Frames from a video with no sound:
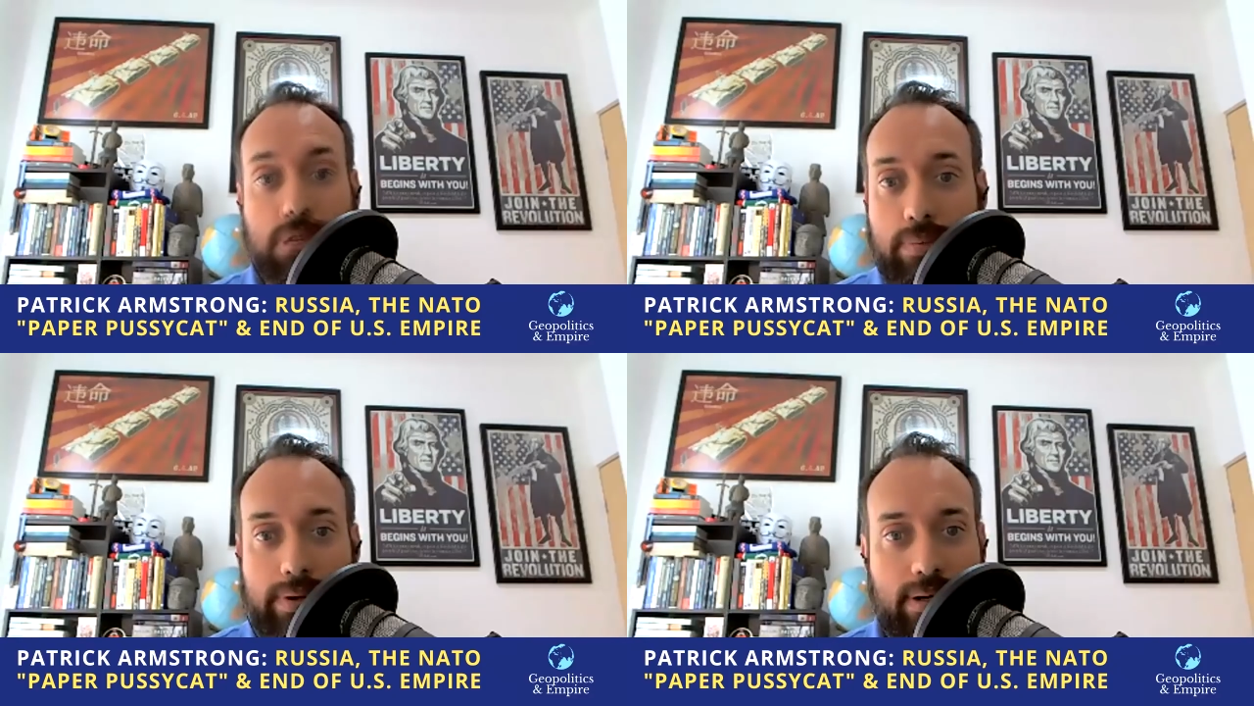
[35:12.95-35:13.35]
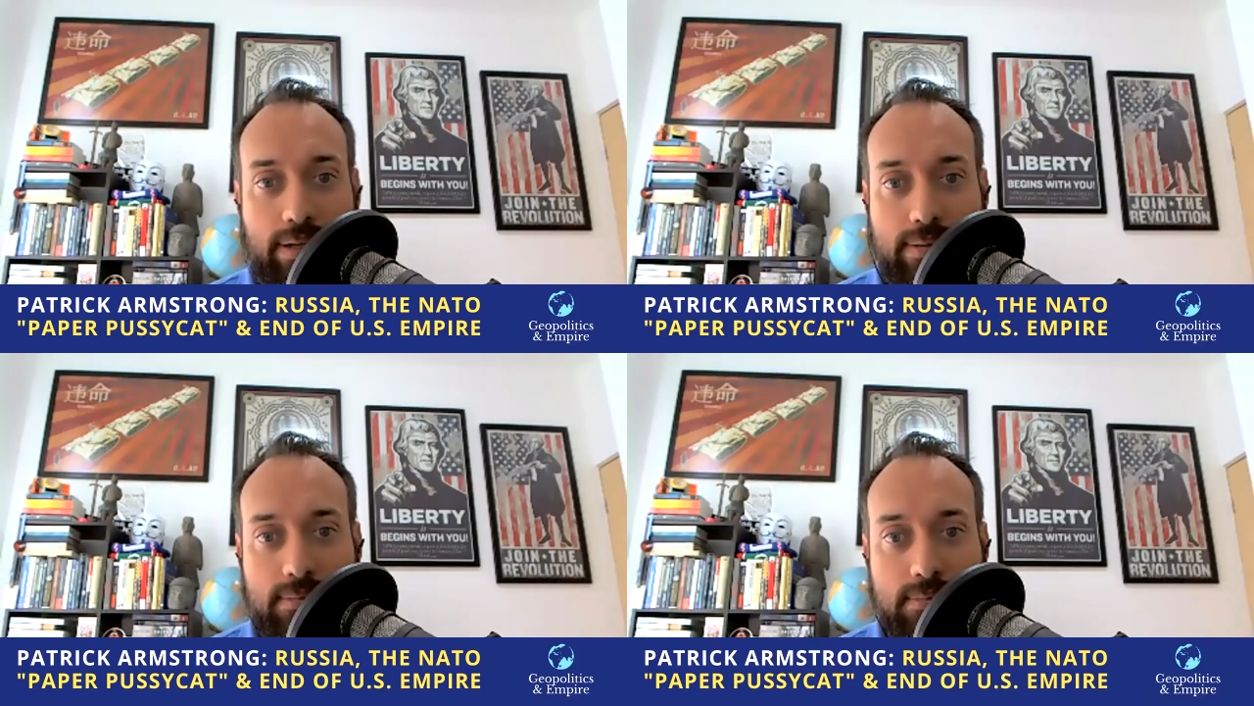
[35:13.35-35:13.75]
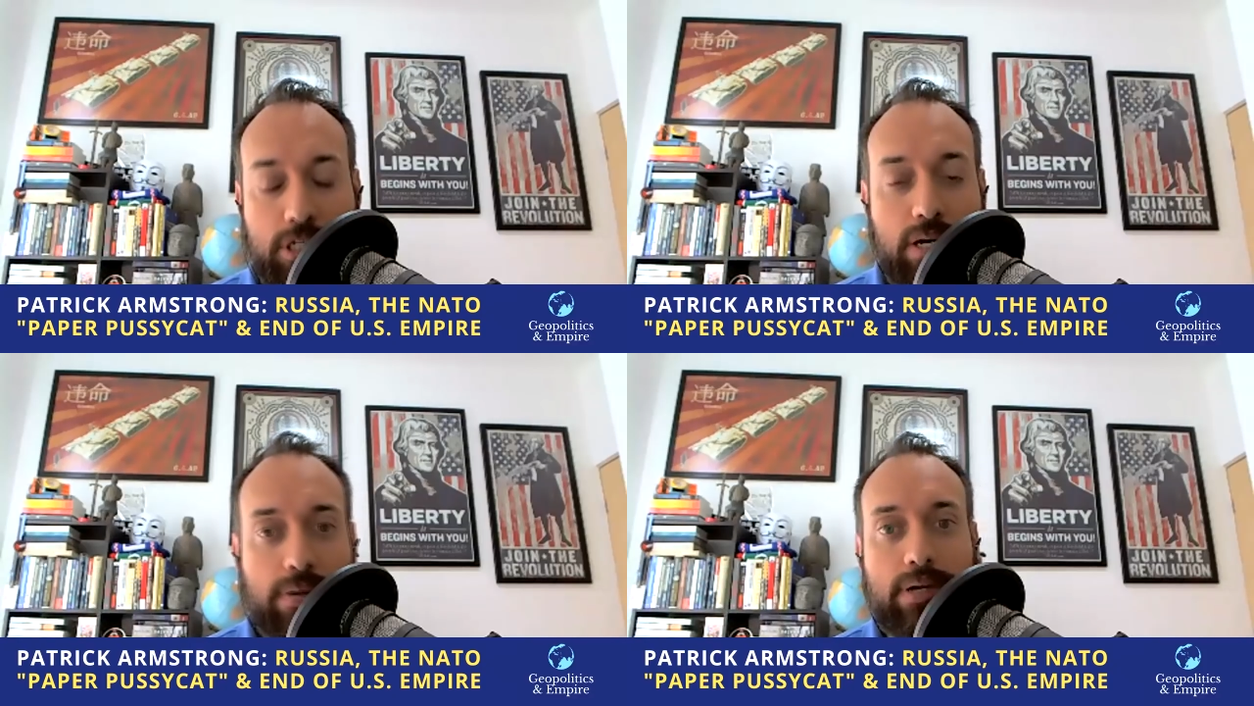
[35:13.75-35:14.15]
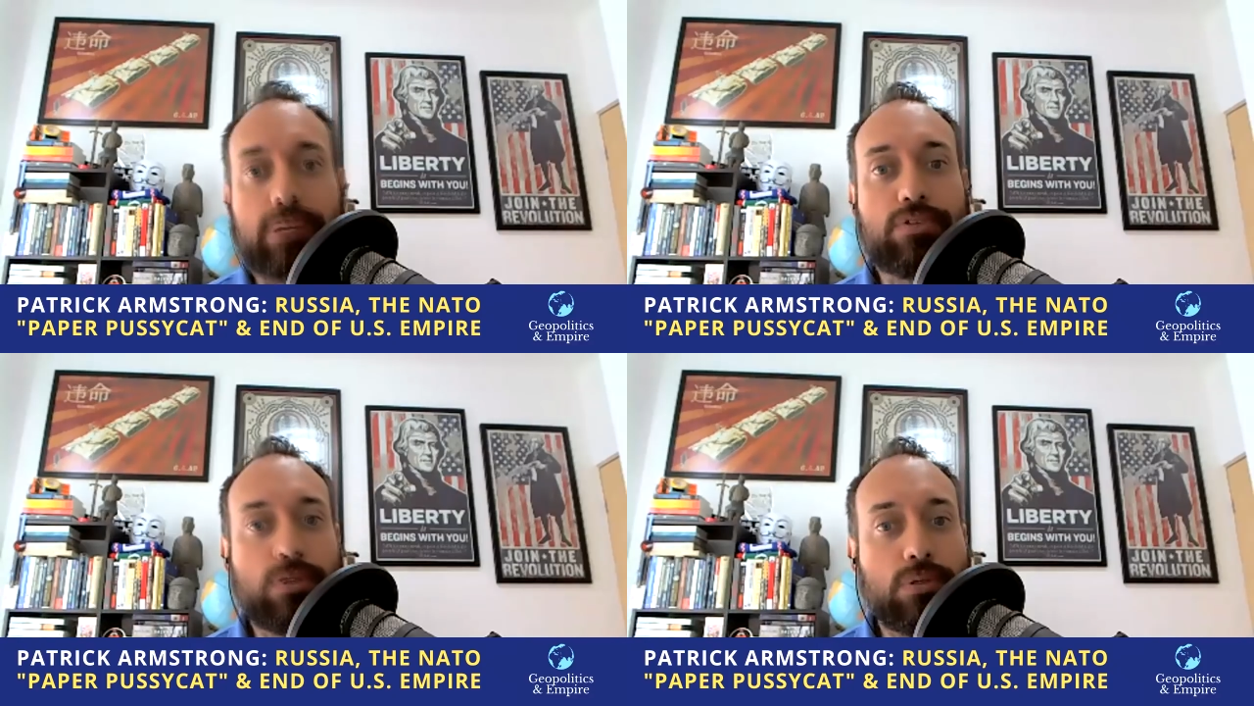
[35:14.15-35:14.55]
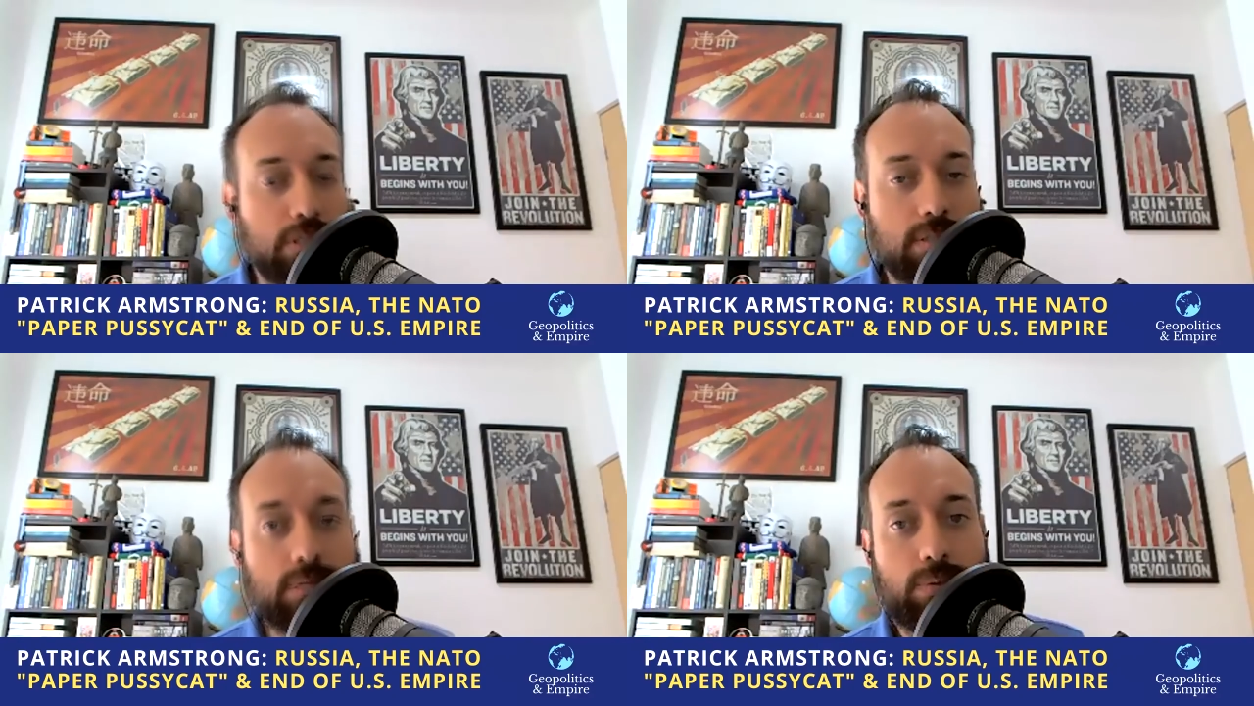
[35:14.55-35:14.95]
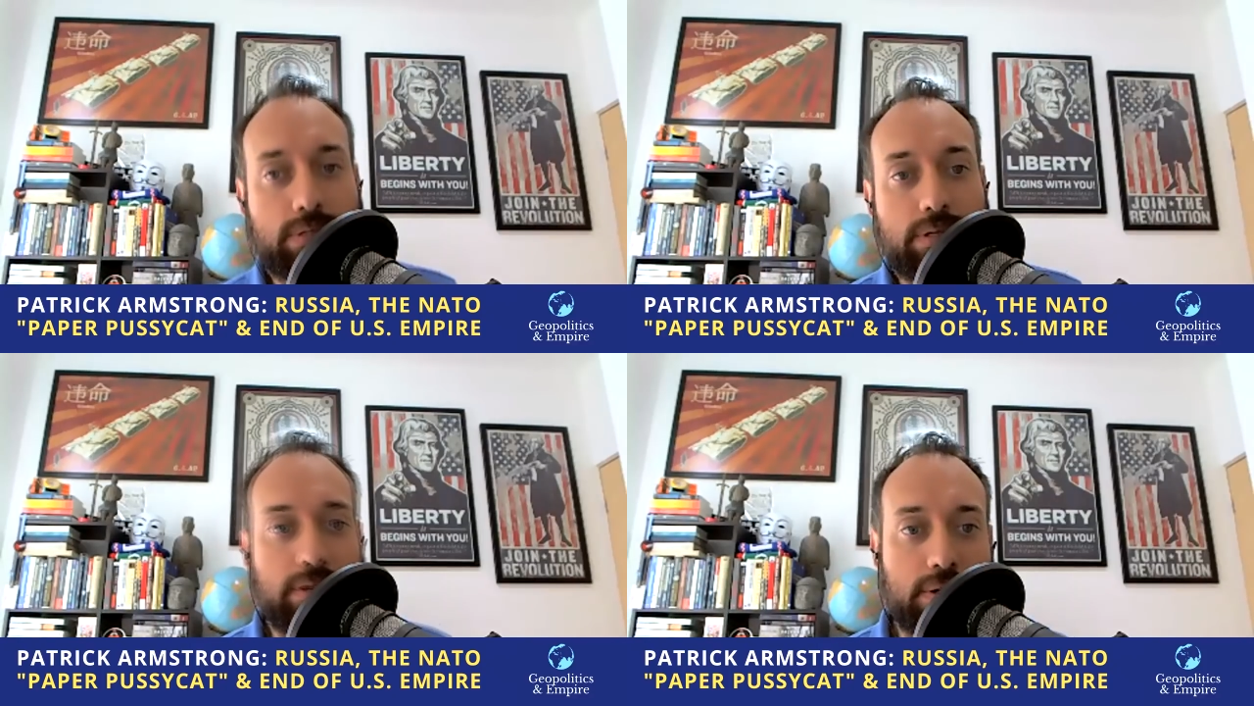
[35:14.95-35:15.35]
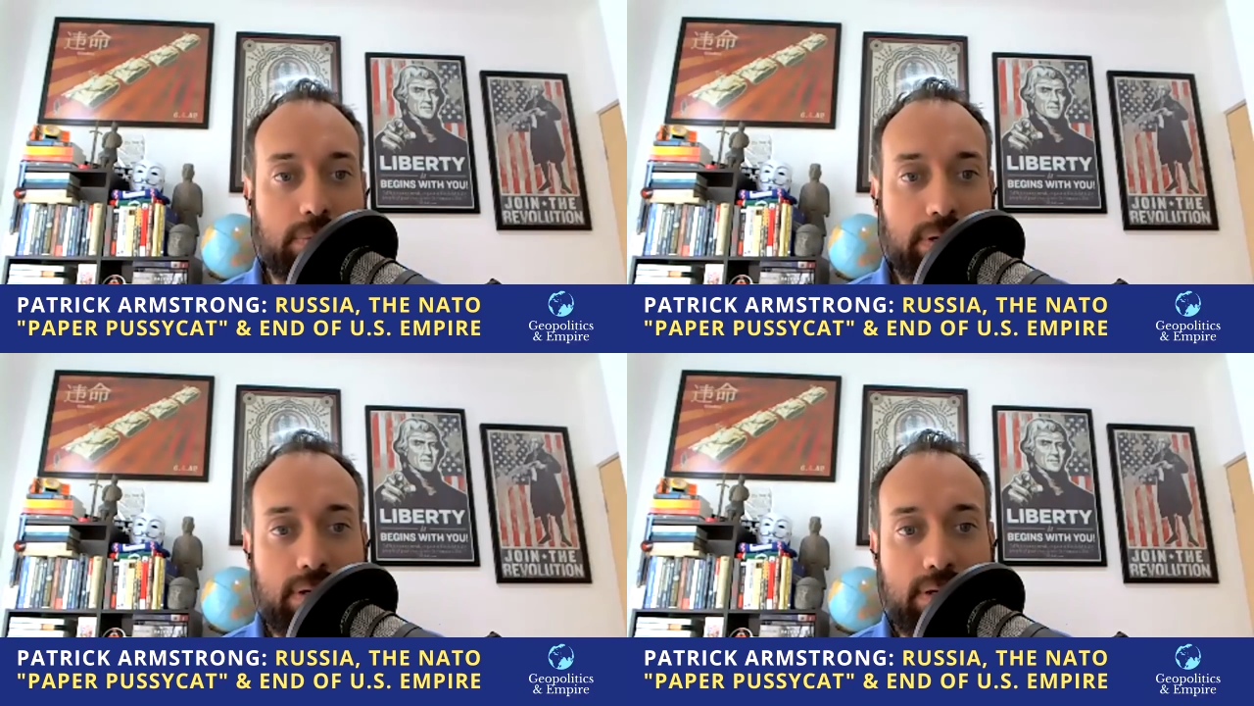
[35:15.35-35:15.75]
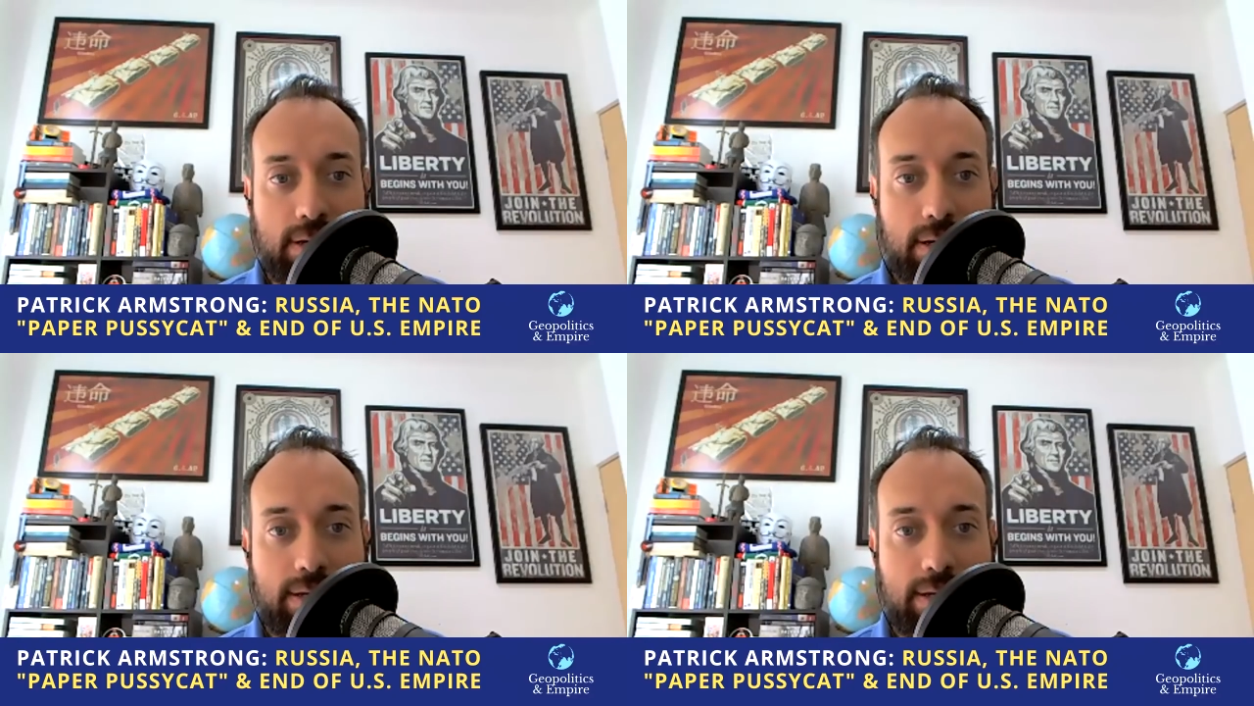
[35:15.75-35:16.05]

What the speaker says: American sharing of nukes with their European